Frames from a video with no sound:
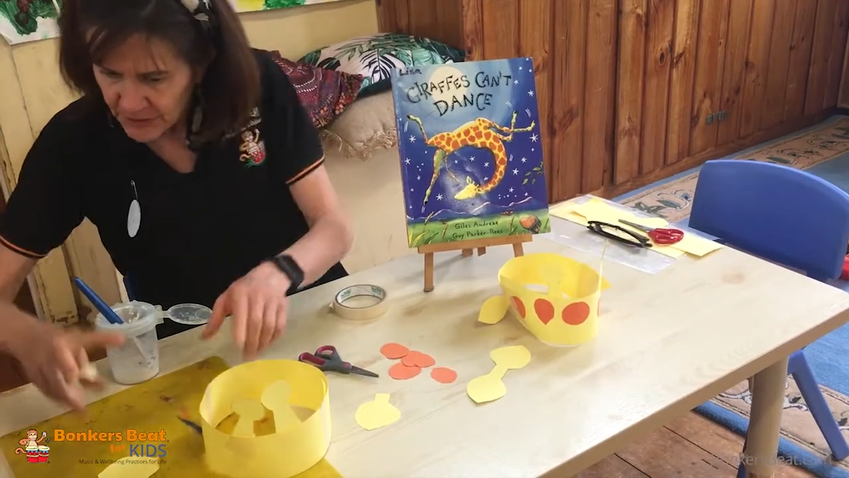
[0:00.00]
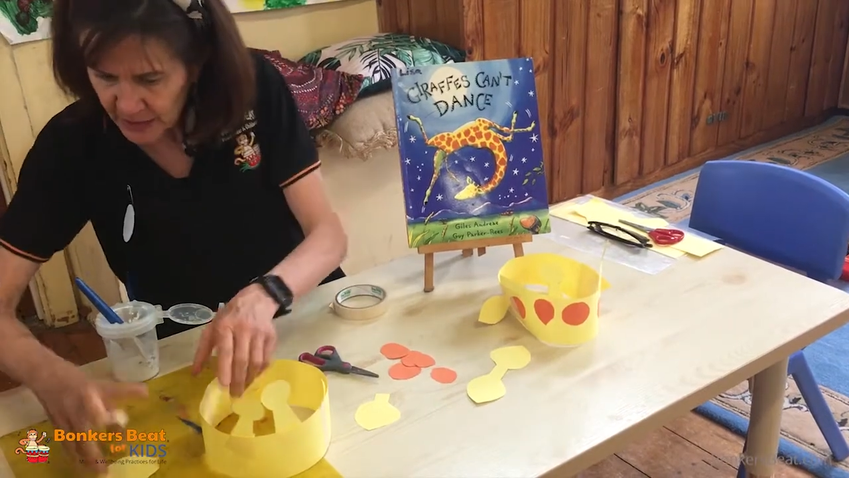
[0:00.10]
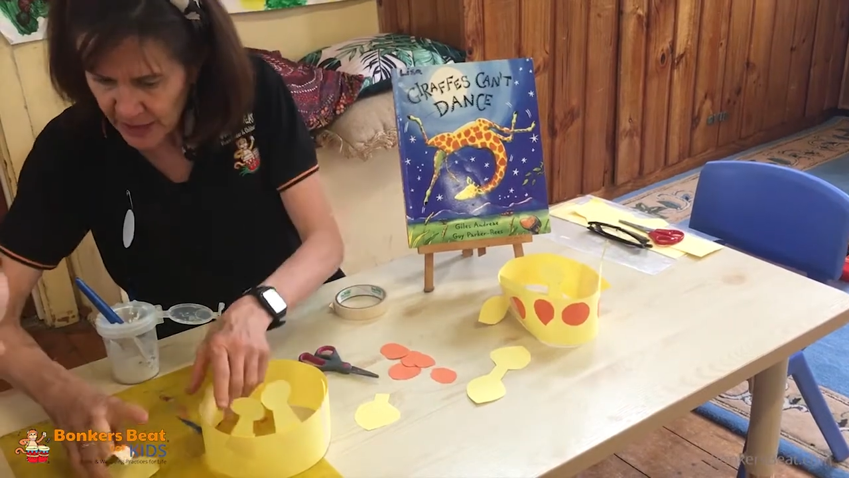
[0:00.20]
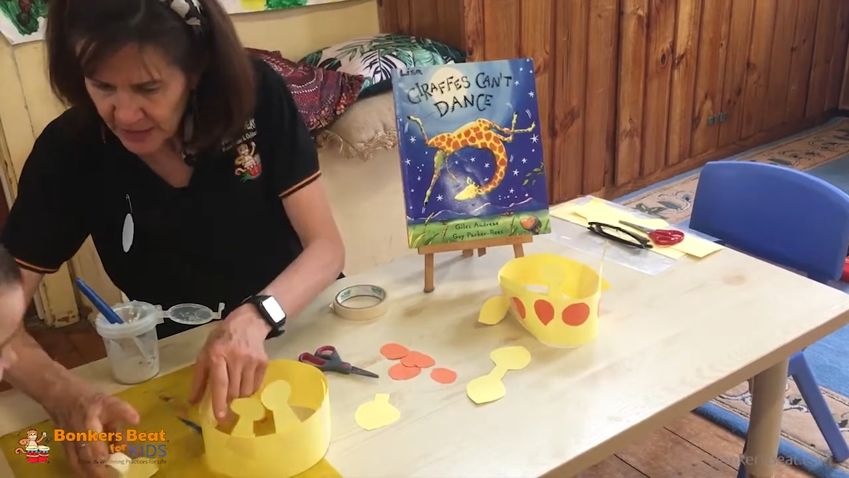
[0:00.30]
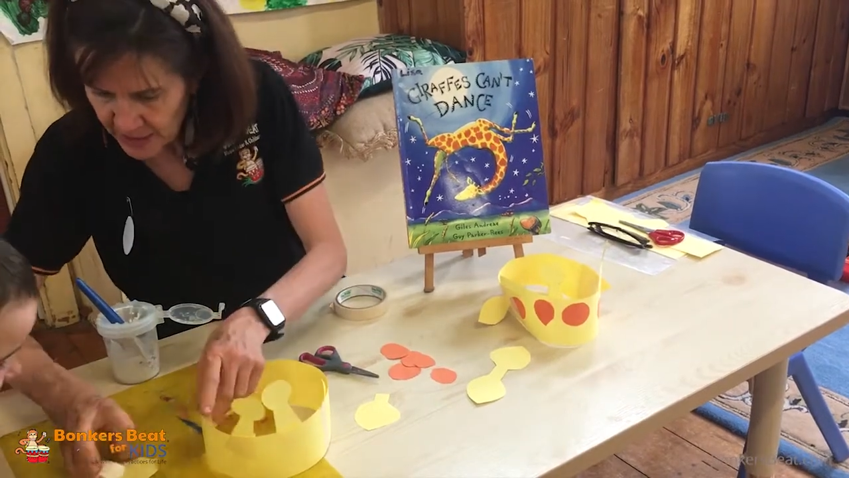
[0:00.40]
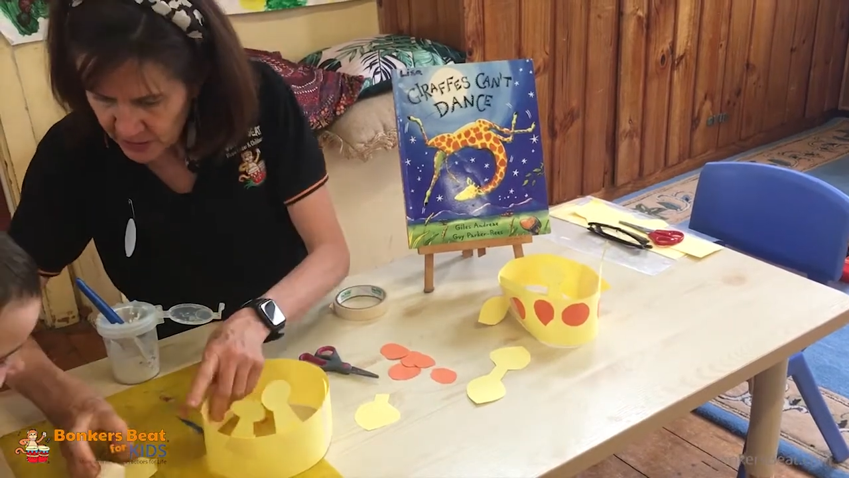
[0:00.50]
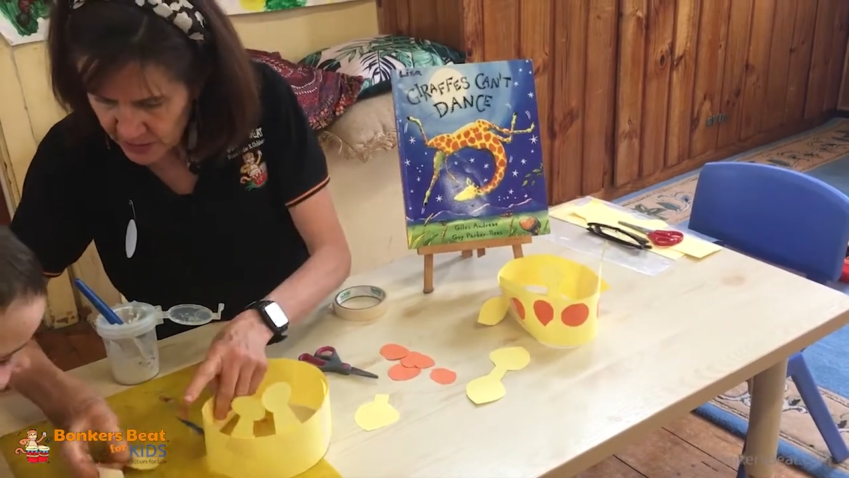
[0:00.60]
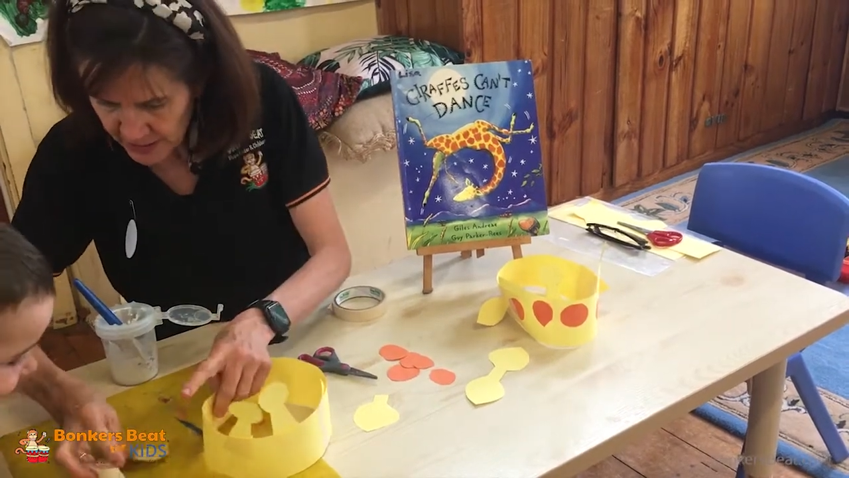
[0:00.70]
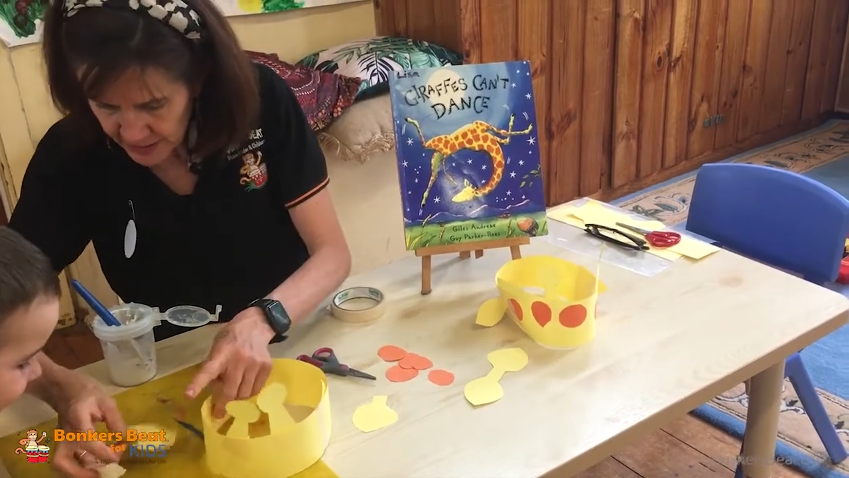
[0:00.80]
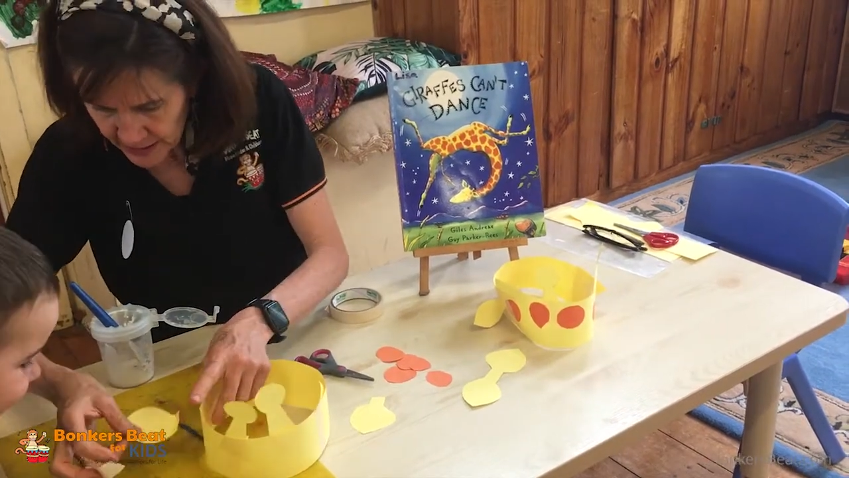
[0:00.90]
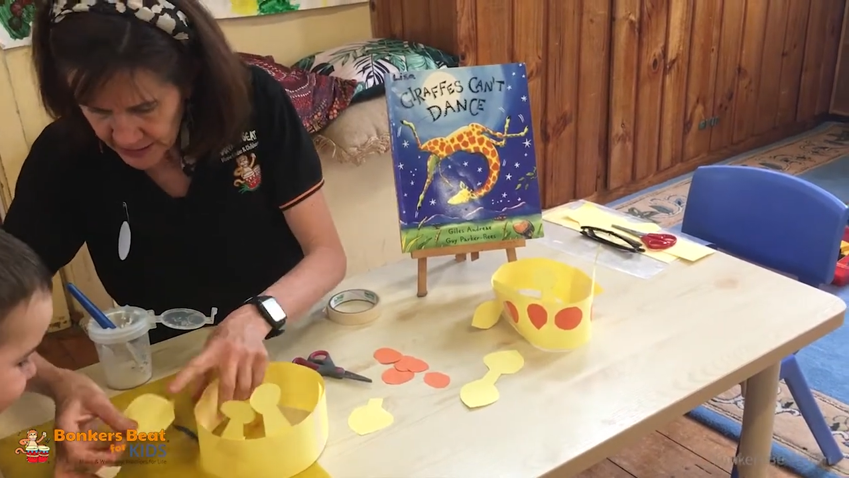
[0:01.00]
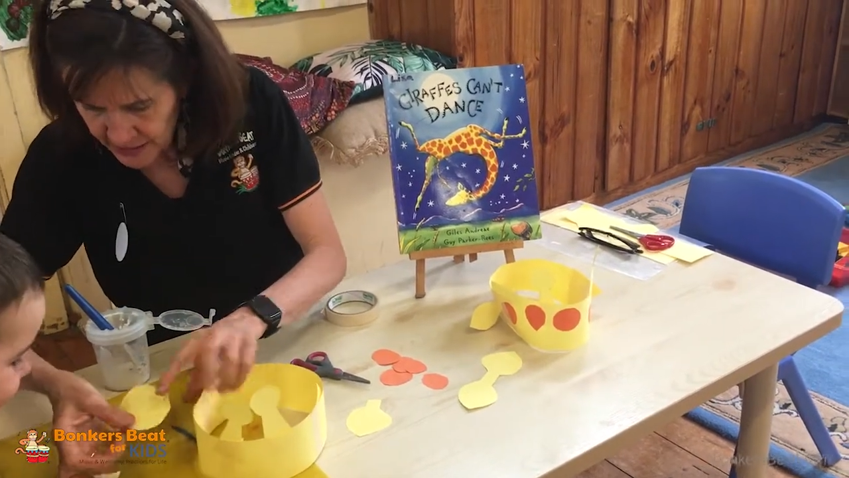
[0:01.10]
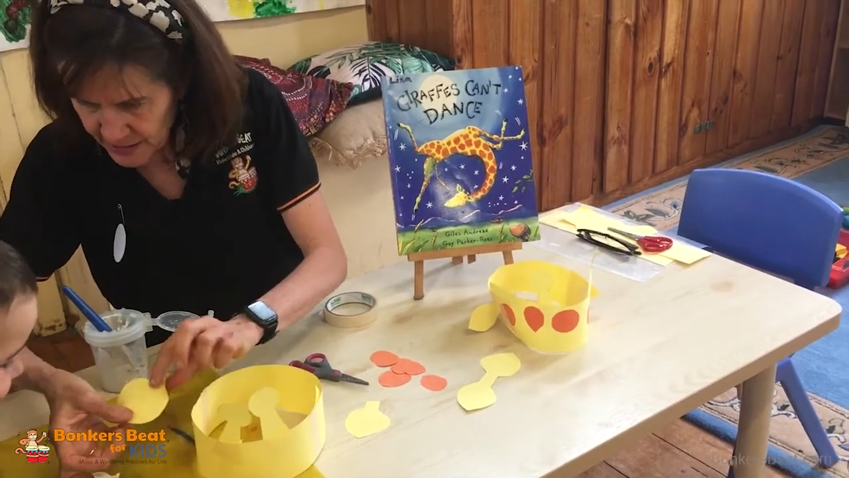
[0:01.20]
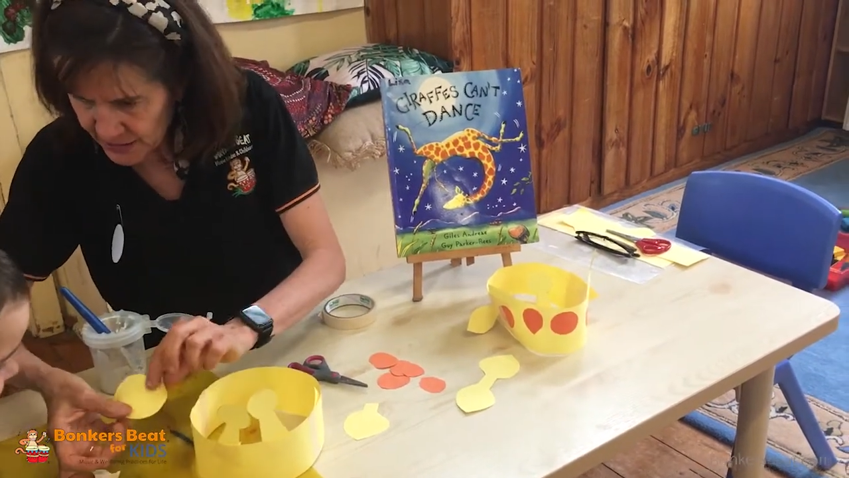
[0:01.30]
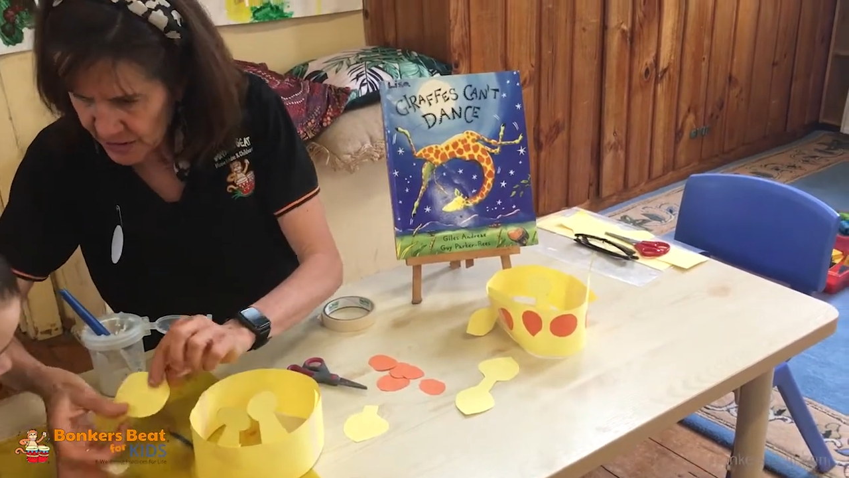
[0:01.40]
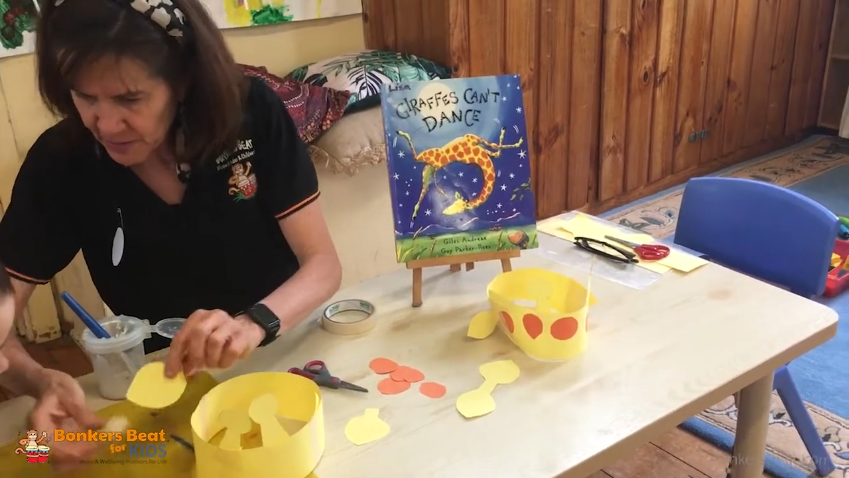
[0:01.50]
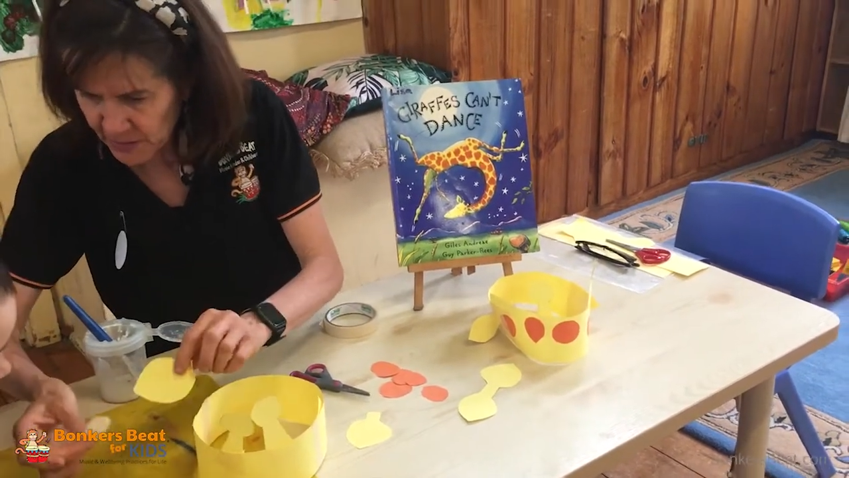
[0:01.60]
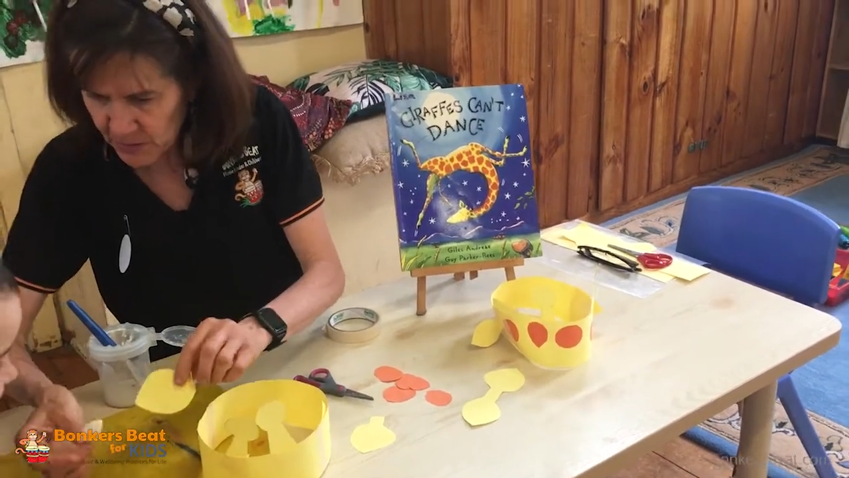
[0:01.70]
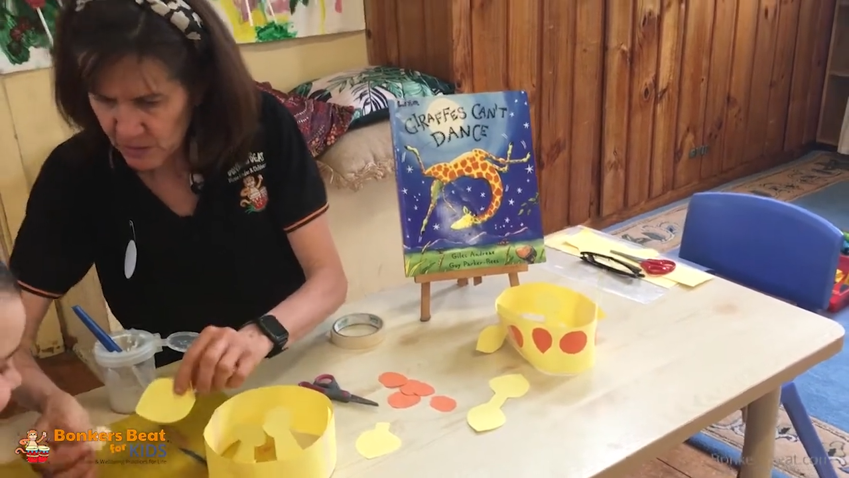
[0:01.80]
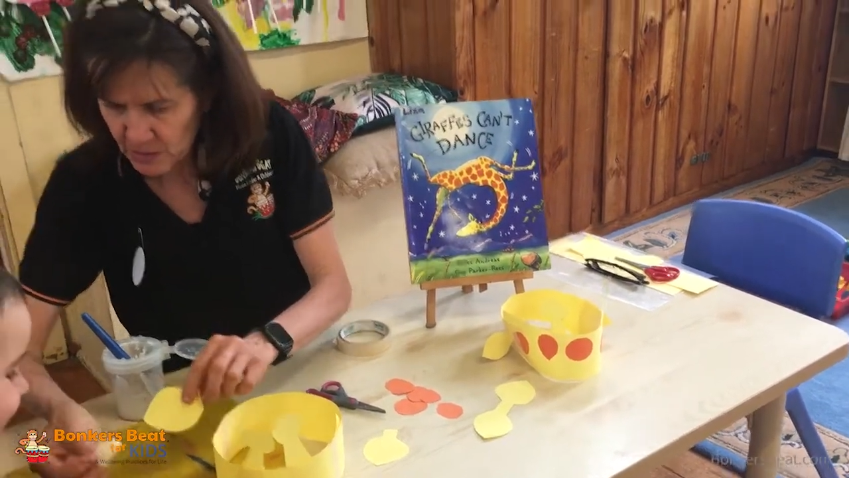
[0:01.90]
Do you like the look of this? This is going
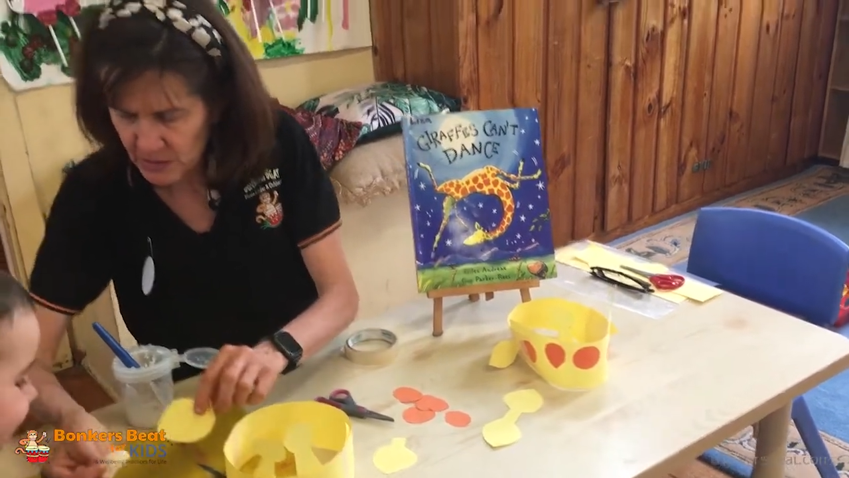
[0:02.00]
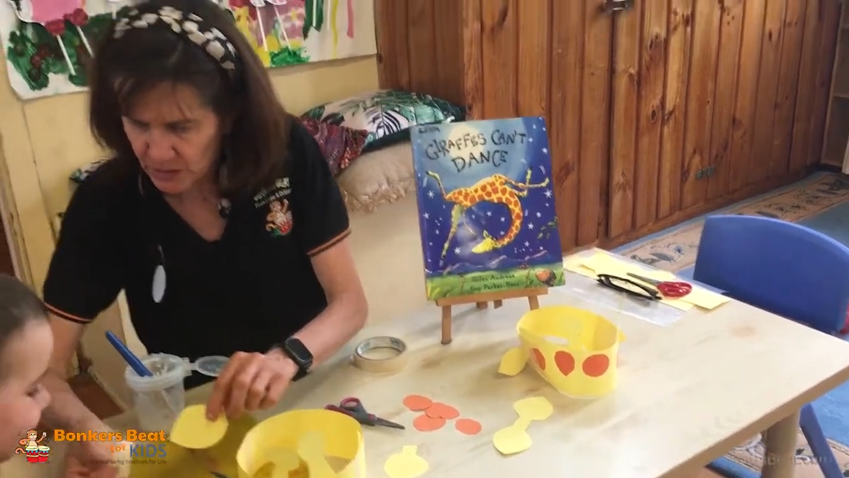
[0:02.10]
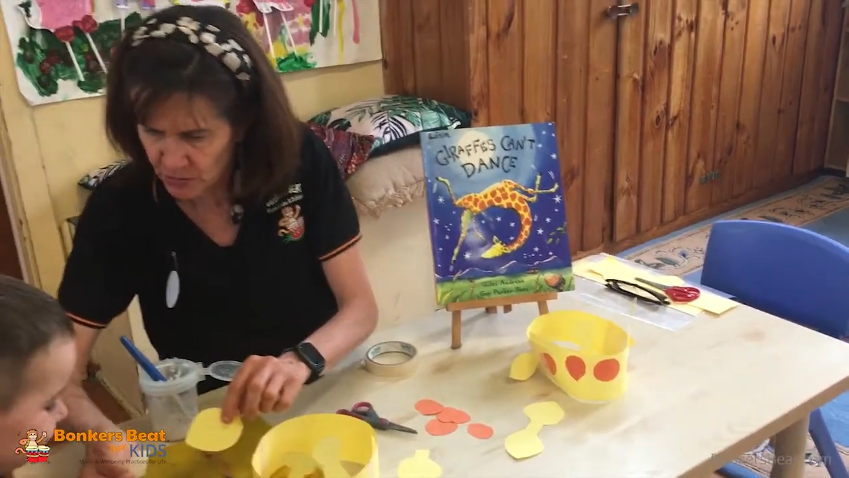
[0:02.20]
to be yours.